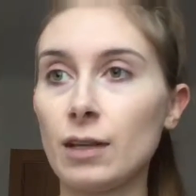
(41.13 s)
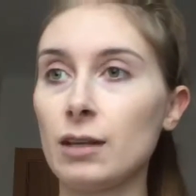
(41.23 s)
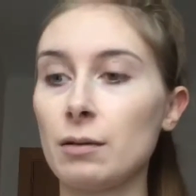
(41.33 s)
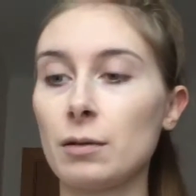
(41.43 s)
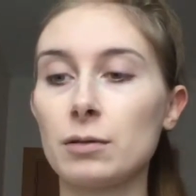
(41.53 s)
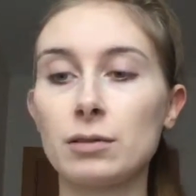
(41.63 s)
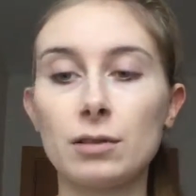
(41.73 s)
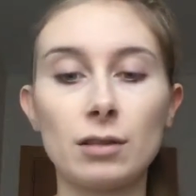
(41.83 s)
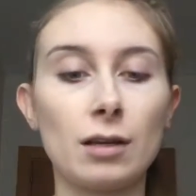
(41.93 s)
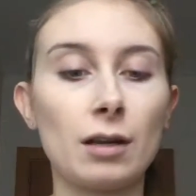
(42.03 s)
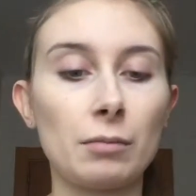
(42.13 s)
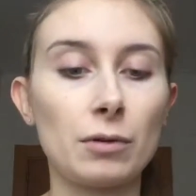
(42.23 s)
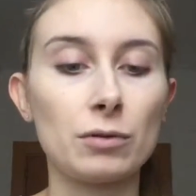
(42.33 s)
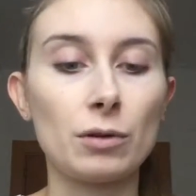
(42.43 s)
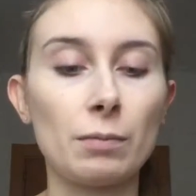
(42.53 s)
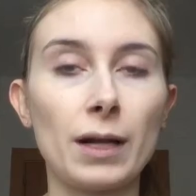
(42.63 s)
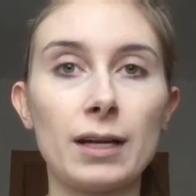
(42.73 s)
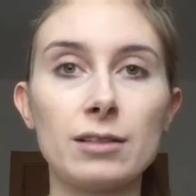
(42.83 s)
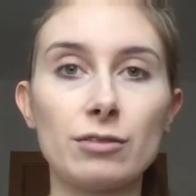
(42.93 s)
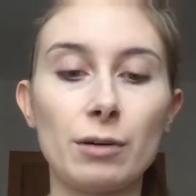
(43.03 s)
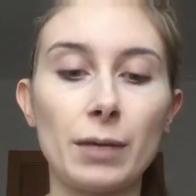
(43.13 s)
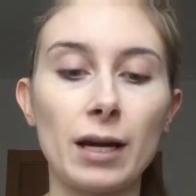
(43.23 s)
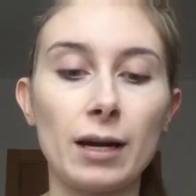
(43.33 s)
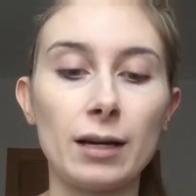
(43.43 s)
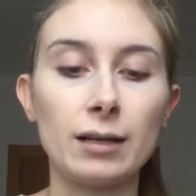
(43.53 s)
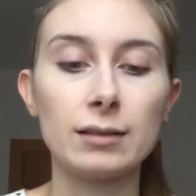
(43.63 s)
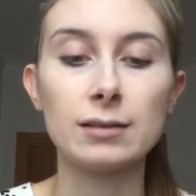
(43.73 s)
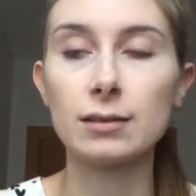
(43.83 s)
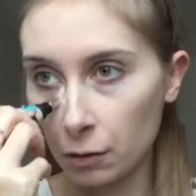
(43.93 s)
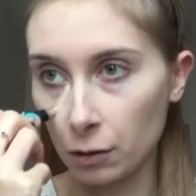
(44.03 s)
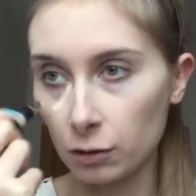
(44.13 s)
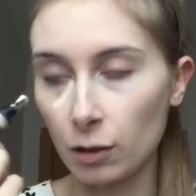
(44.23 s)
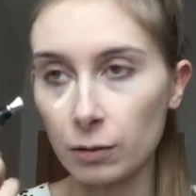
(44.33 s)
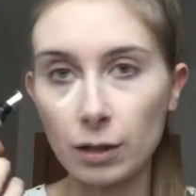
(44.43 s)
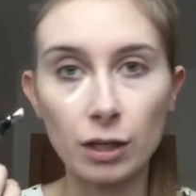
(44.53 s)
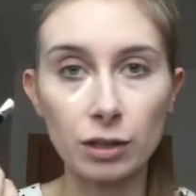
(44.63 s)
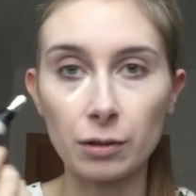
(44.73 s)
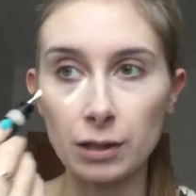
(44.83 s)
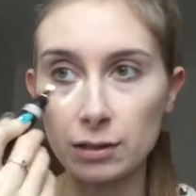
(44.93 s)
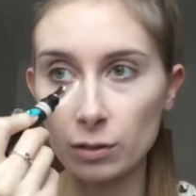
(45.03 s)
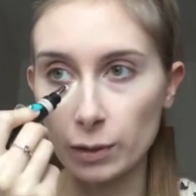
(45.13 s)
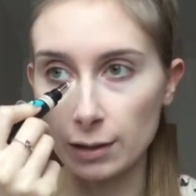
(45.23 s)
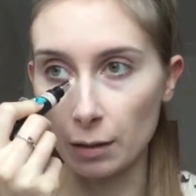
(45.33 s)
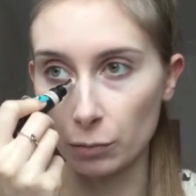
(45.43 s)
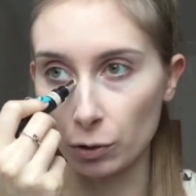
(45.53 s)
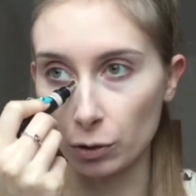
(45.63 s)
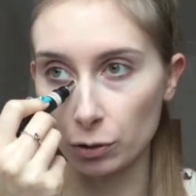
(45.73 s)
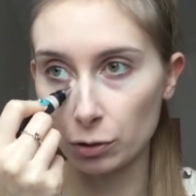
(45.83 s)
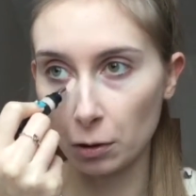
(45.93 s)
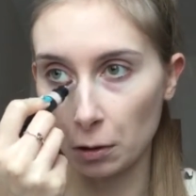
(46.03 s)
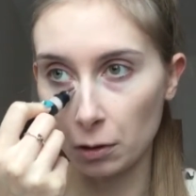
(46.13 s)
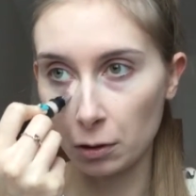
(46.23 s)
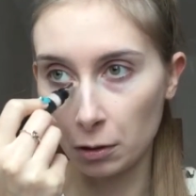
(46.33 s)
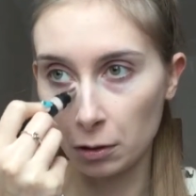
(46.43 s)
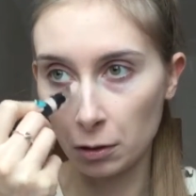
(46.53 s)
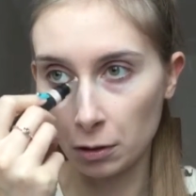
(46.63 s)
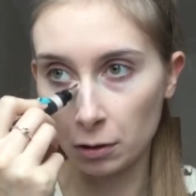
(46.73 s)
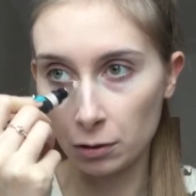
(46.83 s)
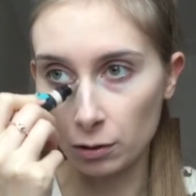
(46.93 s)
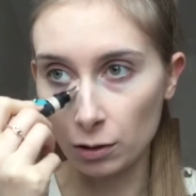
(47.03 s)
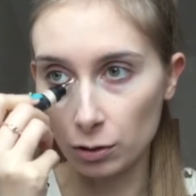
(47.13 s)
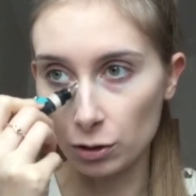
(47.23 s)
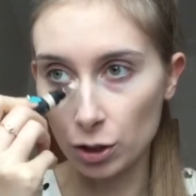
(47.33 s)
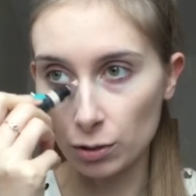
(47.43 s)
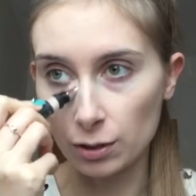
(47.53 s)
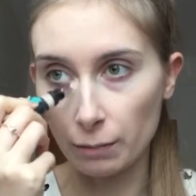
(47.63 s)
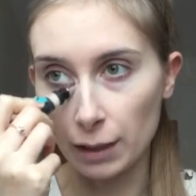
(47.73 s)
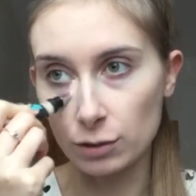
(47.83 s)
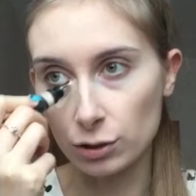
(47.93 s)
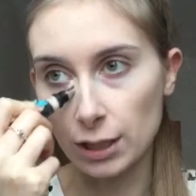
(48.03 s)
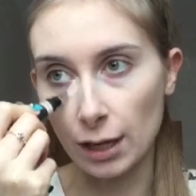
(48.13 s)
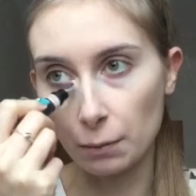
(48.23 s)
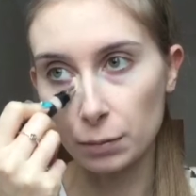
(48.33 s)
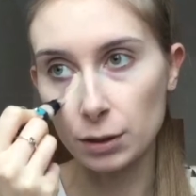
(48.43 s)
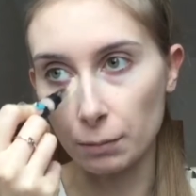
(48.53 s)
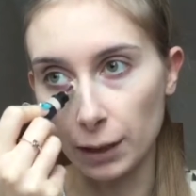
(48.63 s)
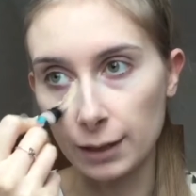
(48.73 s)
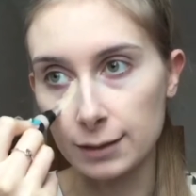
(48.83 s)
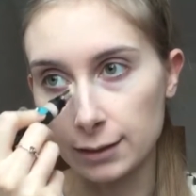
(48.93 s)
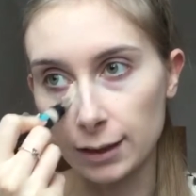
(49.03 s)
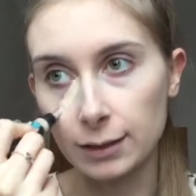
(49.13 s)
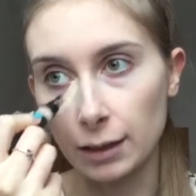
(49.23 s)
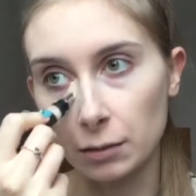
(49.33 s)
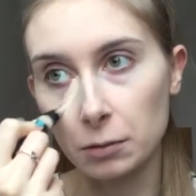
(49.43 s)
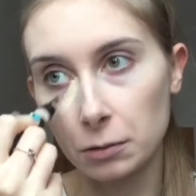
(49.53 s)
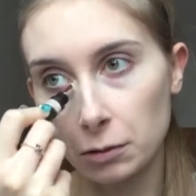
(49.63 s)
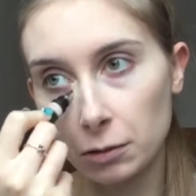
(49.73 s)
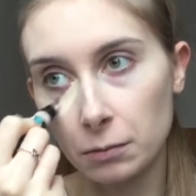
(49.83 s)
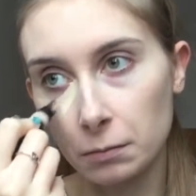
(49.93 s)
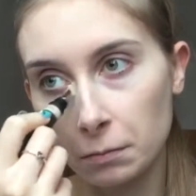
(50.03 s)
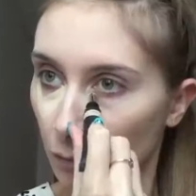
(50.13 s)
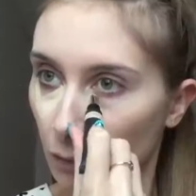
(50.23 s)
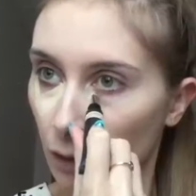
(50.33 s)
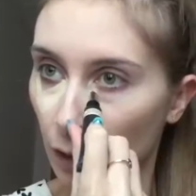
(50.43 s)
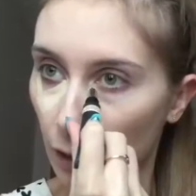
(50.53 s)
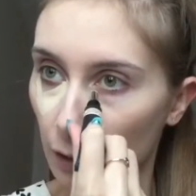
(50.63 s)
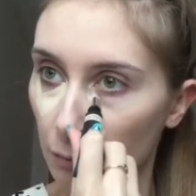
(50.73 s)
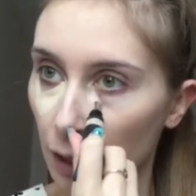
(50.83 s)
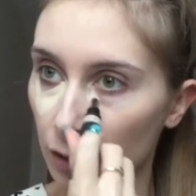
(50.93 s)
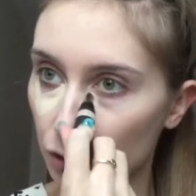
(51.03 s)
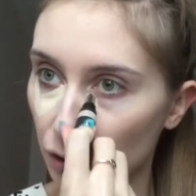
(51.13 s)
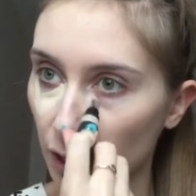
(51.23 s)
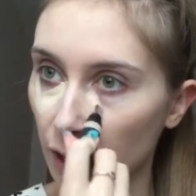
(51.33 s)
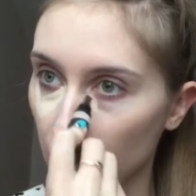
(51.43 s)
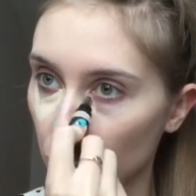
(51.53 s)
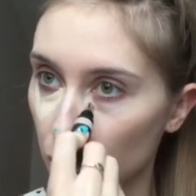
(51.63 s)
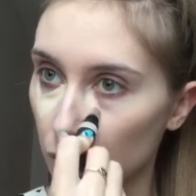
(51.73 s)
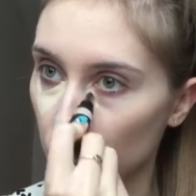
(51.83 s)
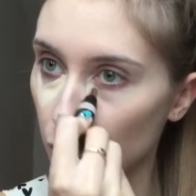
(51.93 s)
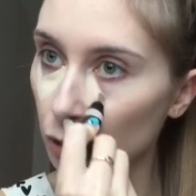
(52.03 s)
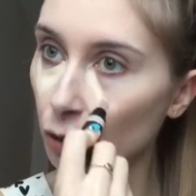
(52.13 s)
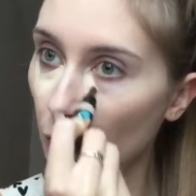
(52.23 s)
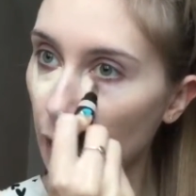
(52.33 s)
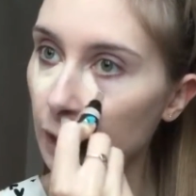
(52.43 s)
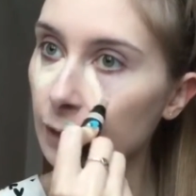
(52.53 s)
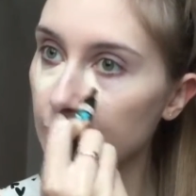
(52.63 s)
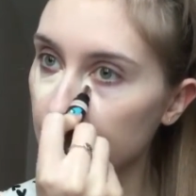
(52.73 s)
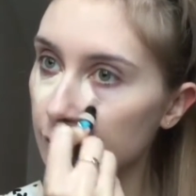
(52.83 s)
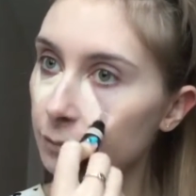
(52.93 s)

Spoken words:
and I'm going to apply it around my eyes. You don't need to squeeze out much, so just use the metal tip to blend it out and make triangles under your eyes.